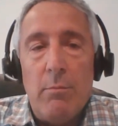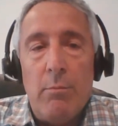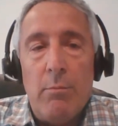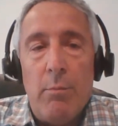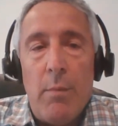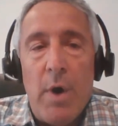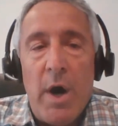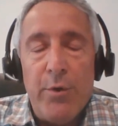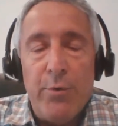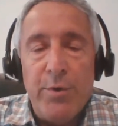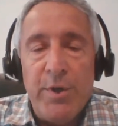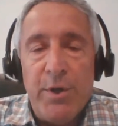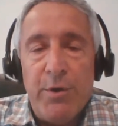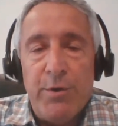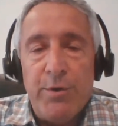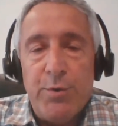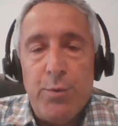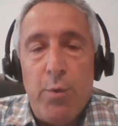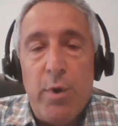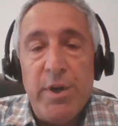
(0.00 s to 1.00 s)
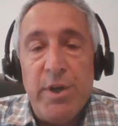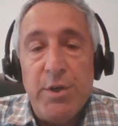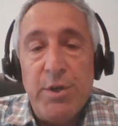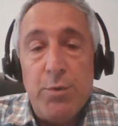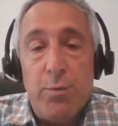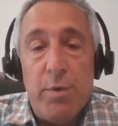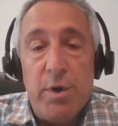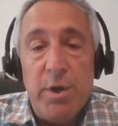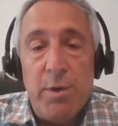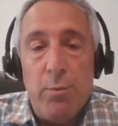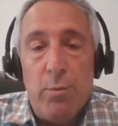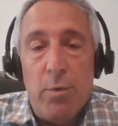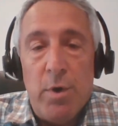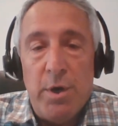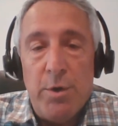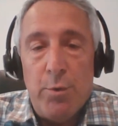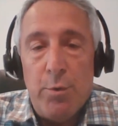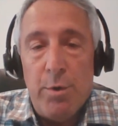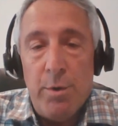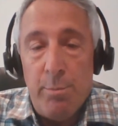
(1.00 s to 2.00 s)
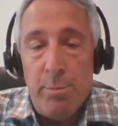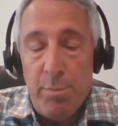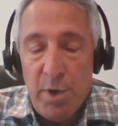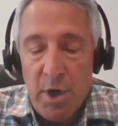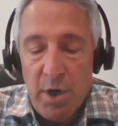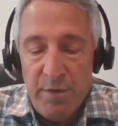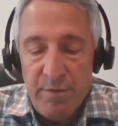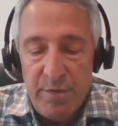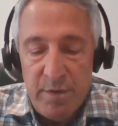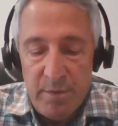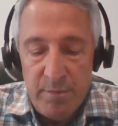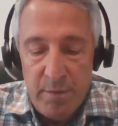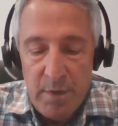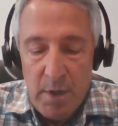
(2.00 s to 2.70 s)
model year 2021 or above,